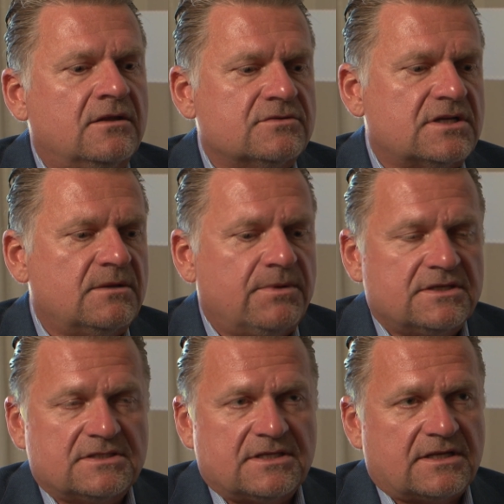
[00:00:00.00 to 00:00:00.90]
those are the
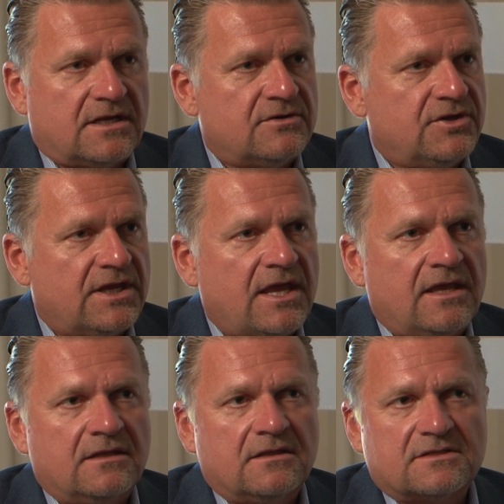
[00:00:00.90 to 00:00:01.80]
patients that can
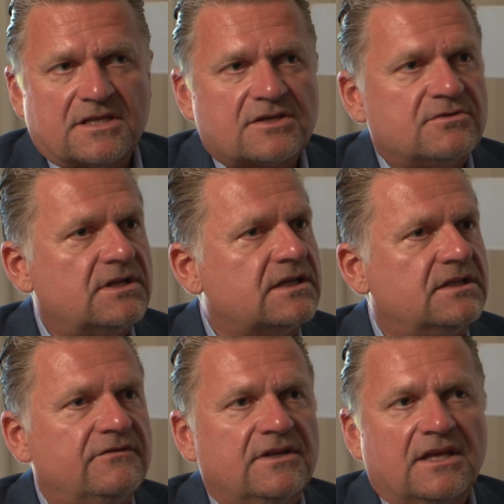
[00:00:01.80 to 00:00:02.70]
regain the sexual
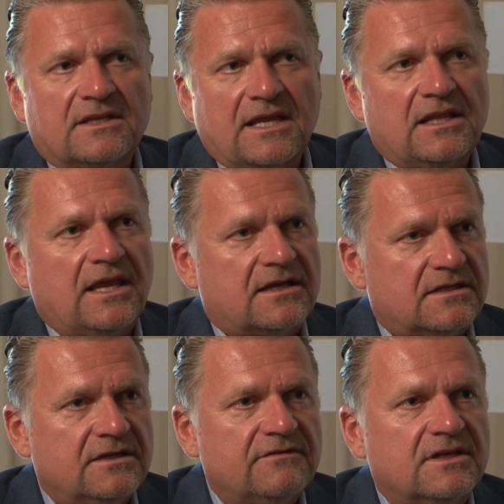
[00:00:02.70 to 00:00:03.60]
activity and daily
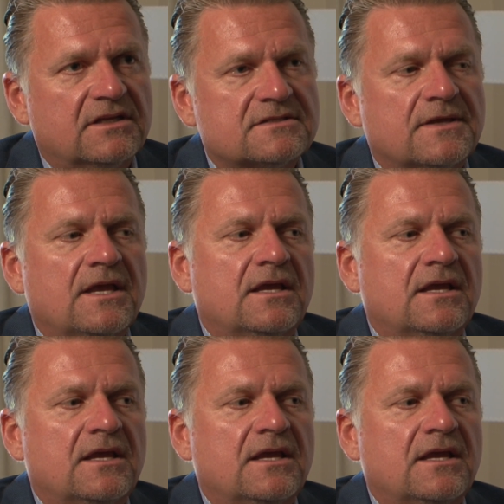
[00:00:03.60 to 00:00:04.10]
activities.